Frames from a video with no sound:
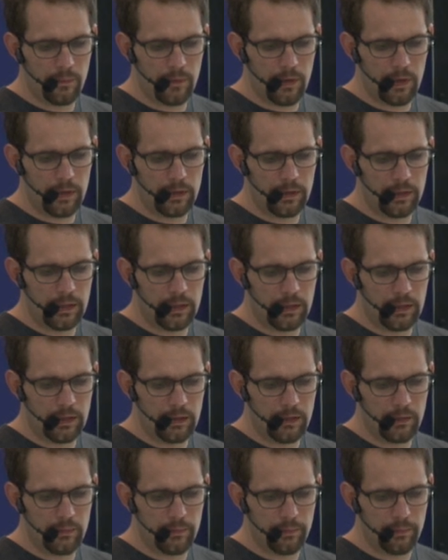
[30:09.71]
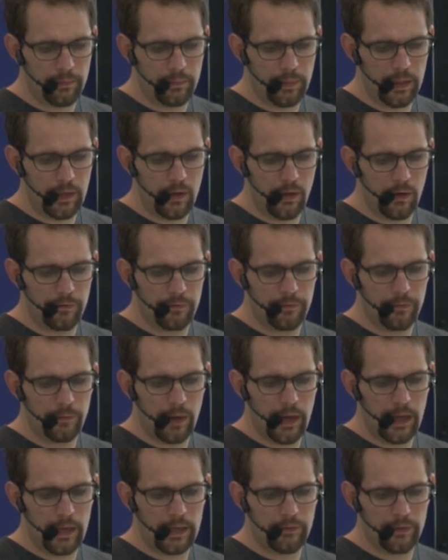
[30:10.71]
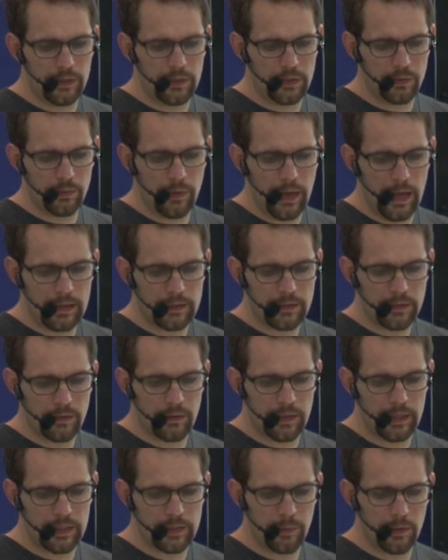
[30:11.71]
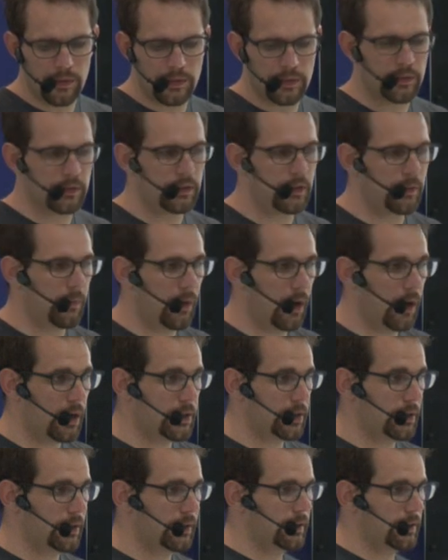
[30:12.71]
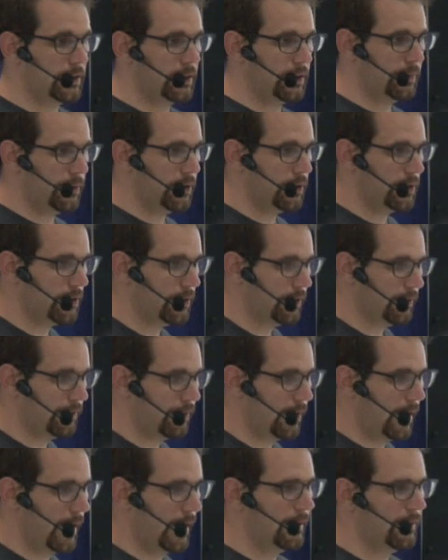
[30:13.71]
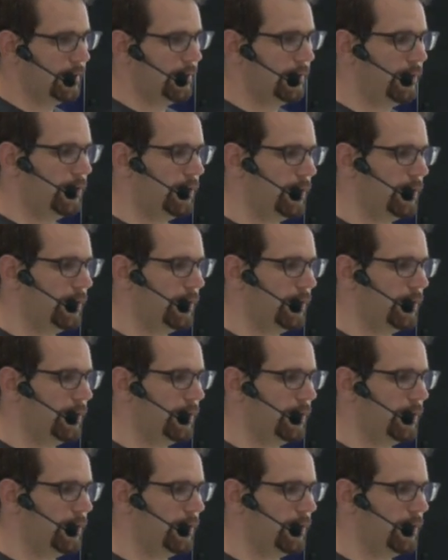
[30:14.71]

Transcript: the P of y given do x corresponds to the marginal distribution of y. If you